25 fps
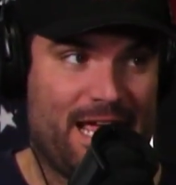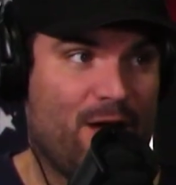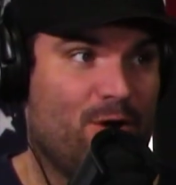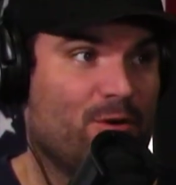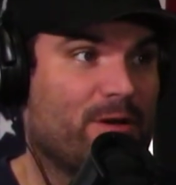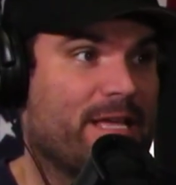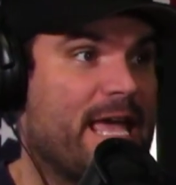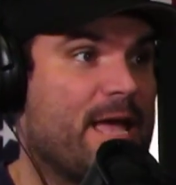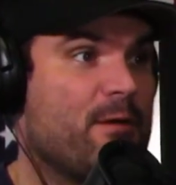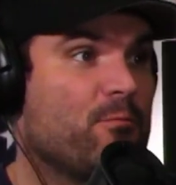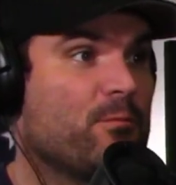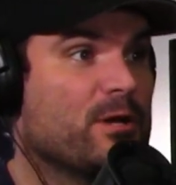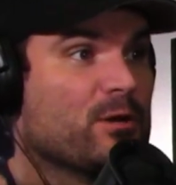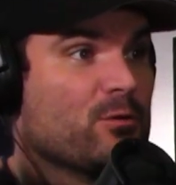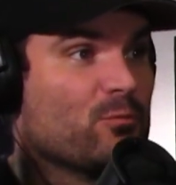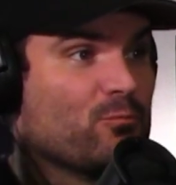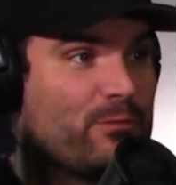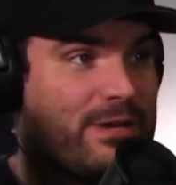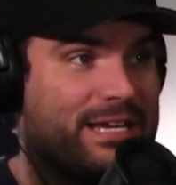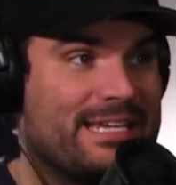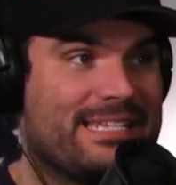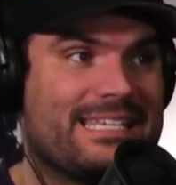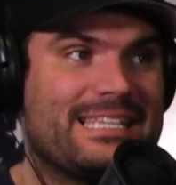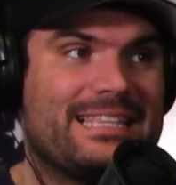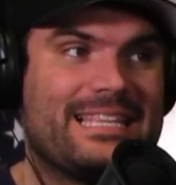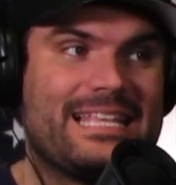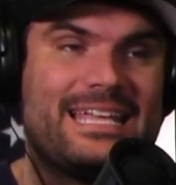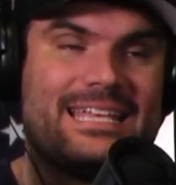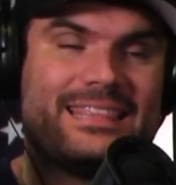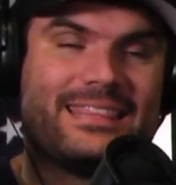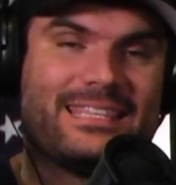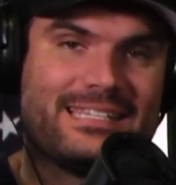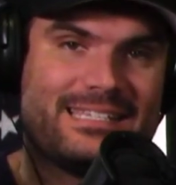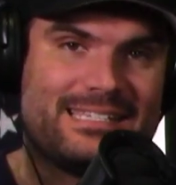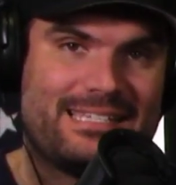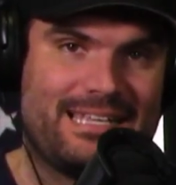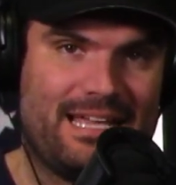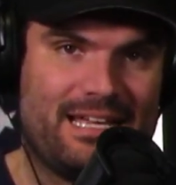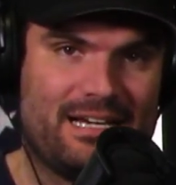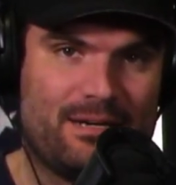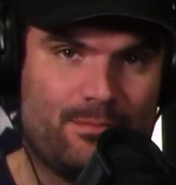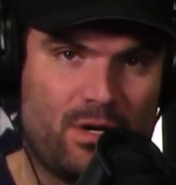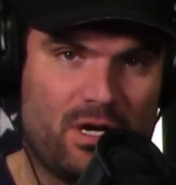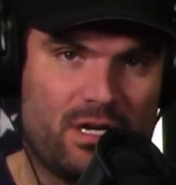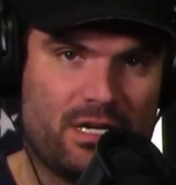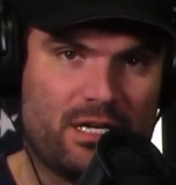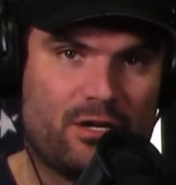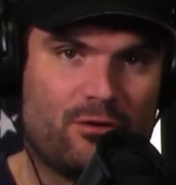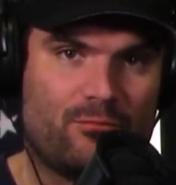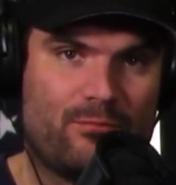Okay, we were recently at the Santa
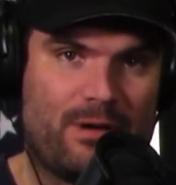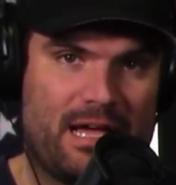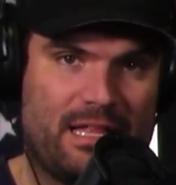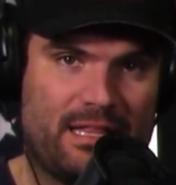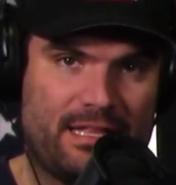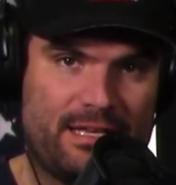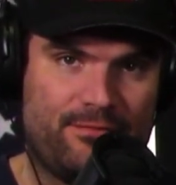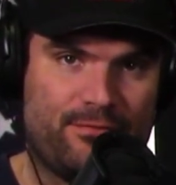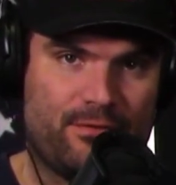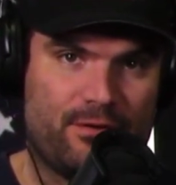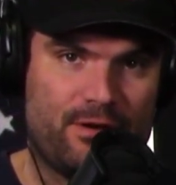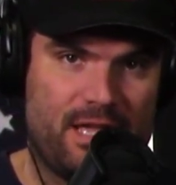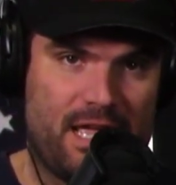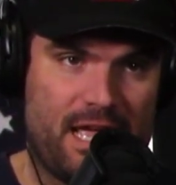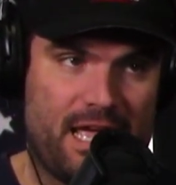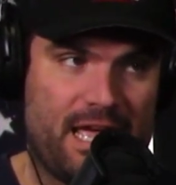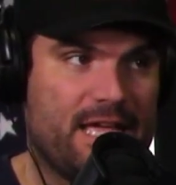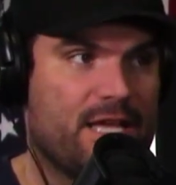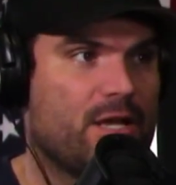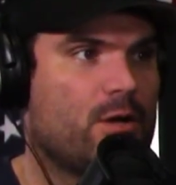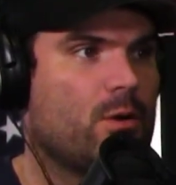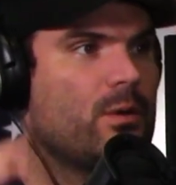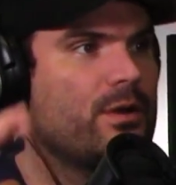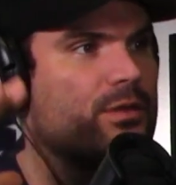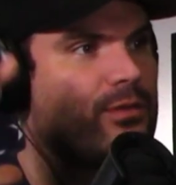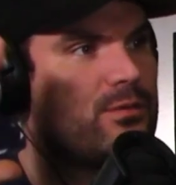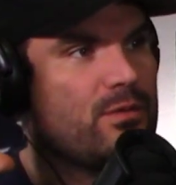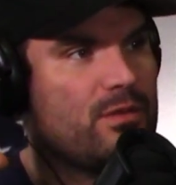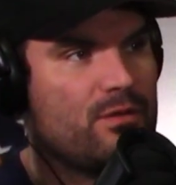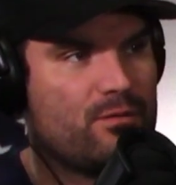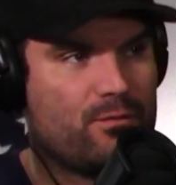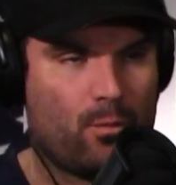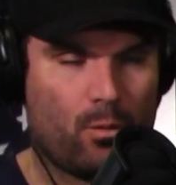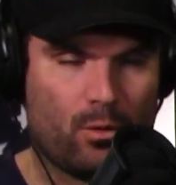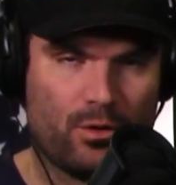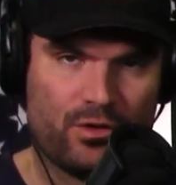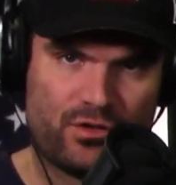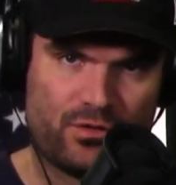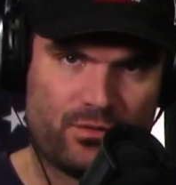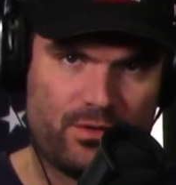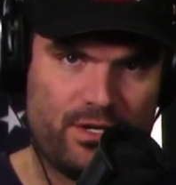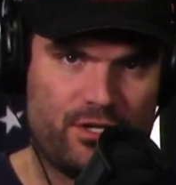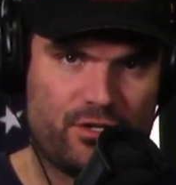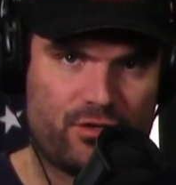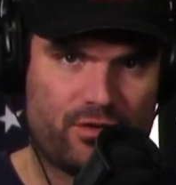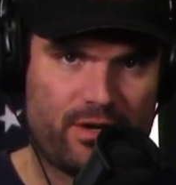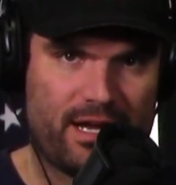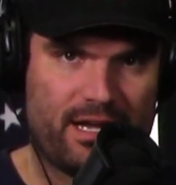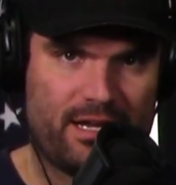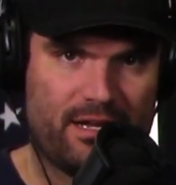Monica Rally for Yang, going through the 4th
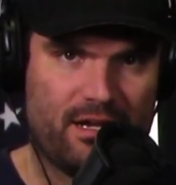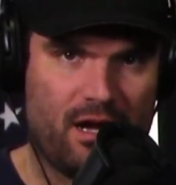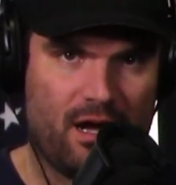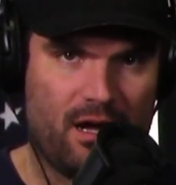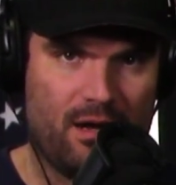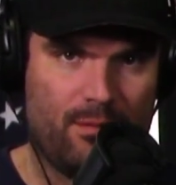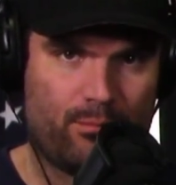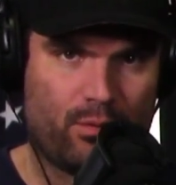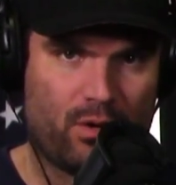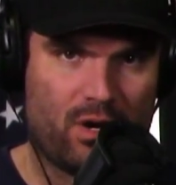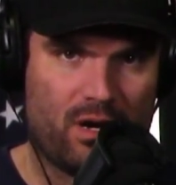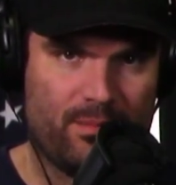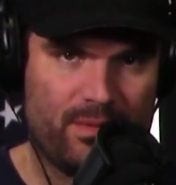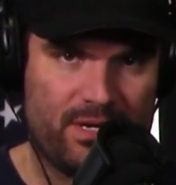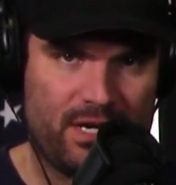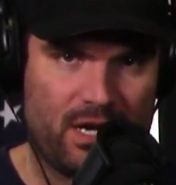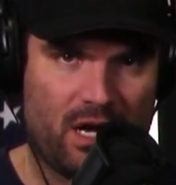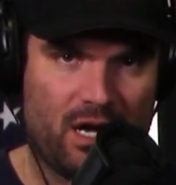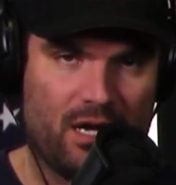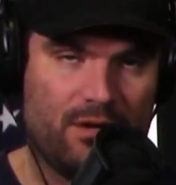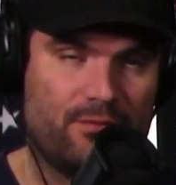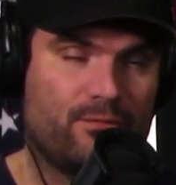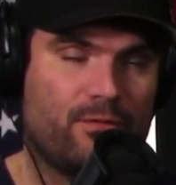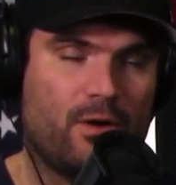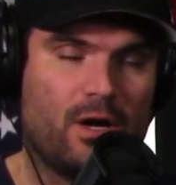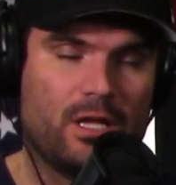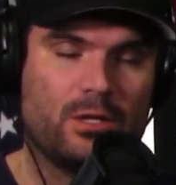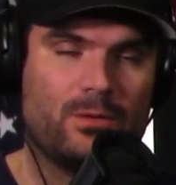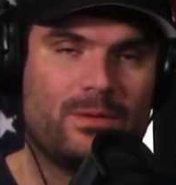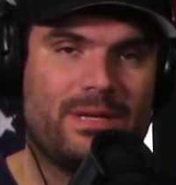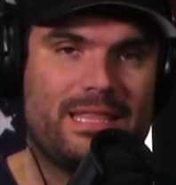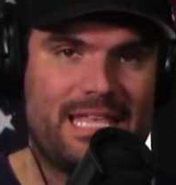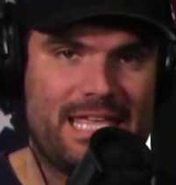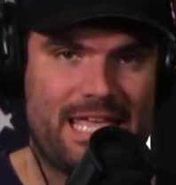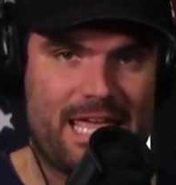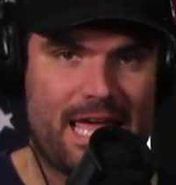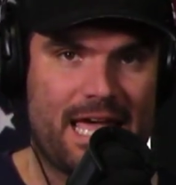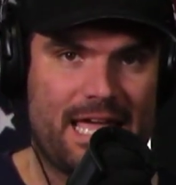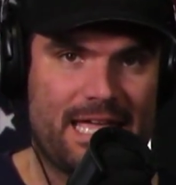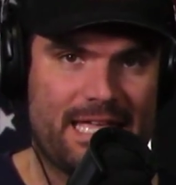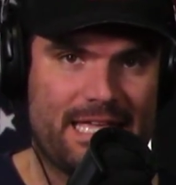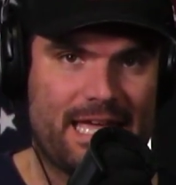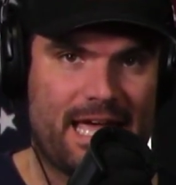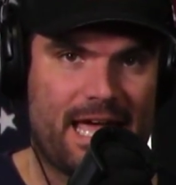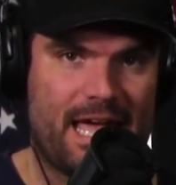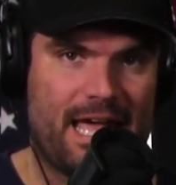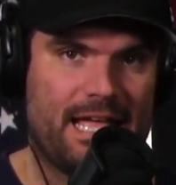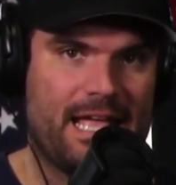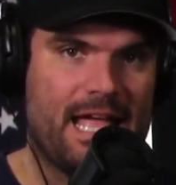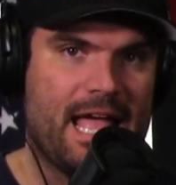Street promenade following the Yang
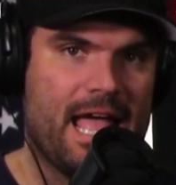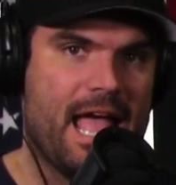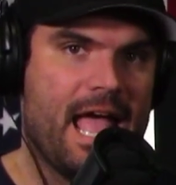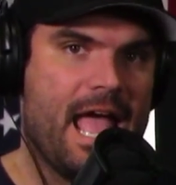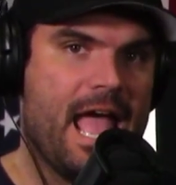Gang,